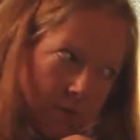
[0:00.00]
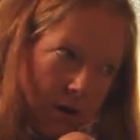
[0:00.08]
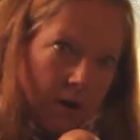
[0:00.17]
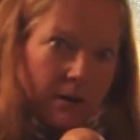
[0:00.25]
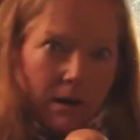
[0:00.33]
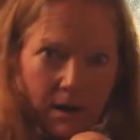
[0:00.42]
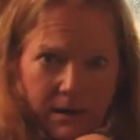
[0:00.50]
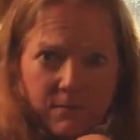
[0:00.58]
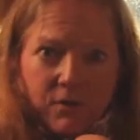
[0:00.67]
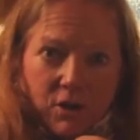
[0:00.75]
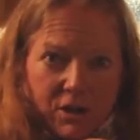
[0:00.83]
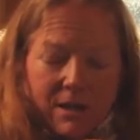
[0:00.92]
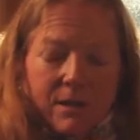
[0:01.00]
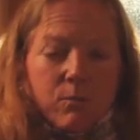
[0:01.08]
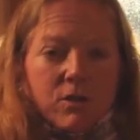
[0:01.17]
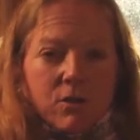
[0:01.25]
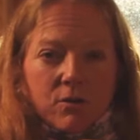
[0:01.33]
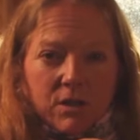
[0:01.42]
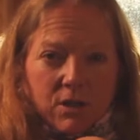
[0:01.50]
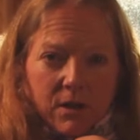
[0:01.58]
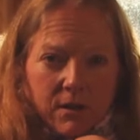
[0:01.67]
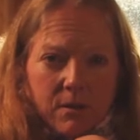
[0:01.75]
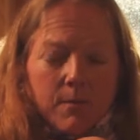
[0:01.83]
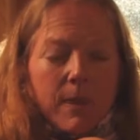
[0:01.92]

Online, virtually, we showed each other,